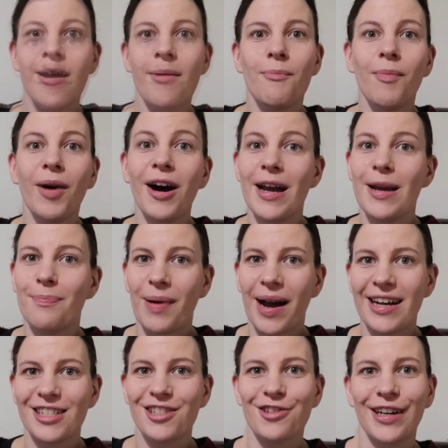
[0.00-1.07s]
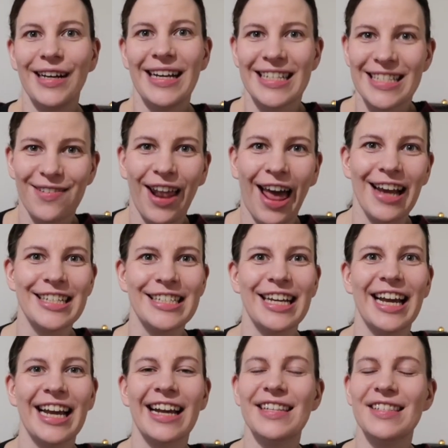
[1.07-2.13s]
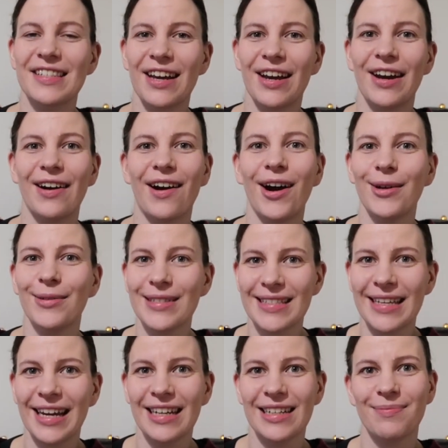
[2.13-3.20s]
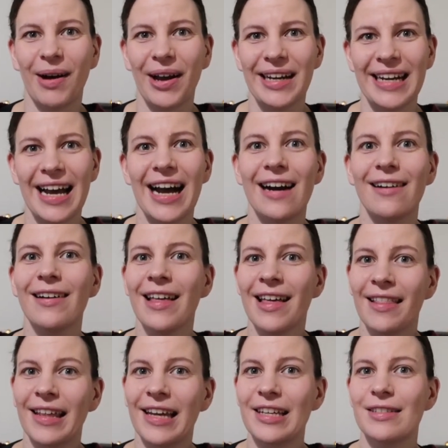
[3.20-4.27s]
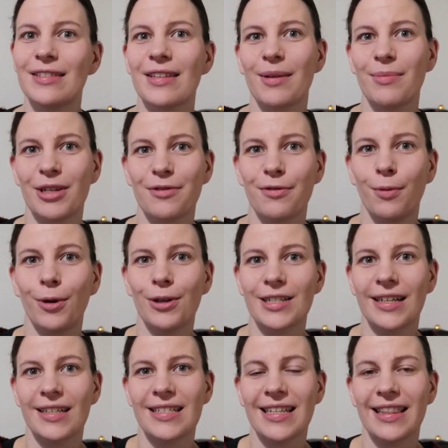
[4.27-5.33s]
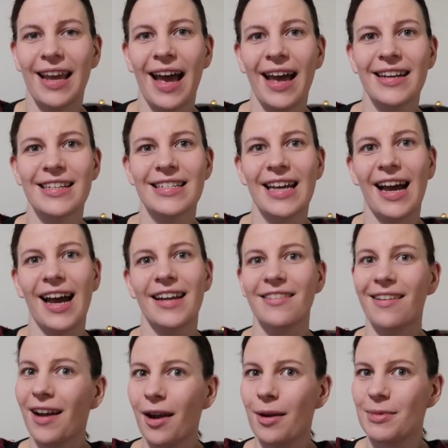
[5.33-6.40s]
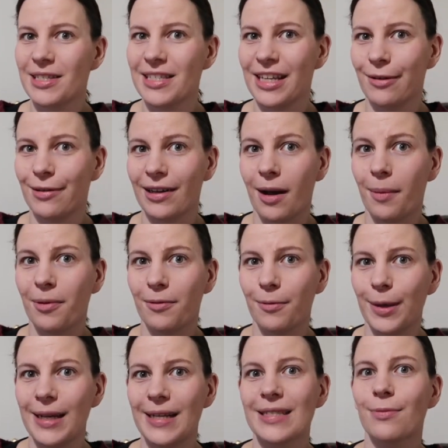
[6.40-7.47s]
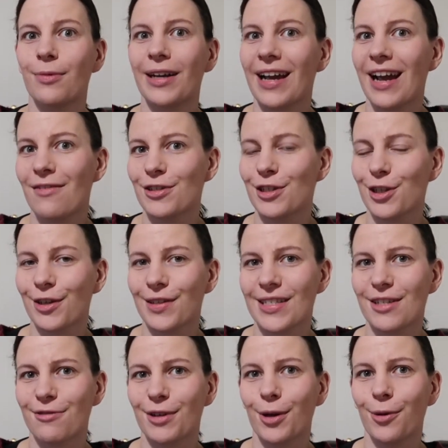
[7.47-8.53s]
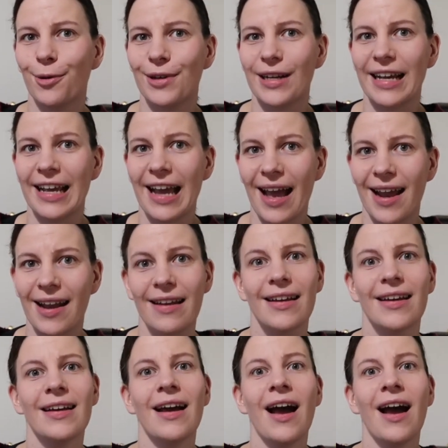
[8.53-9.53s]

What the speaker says: my battery is flashing, so I will say goodbye now. Thank you so much for watching to the end, and I hope to see you in a couple of weeks when I have a chance to record again.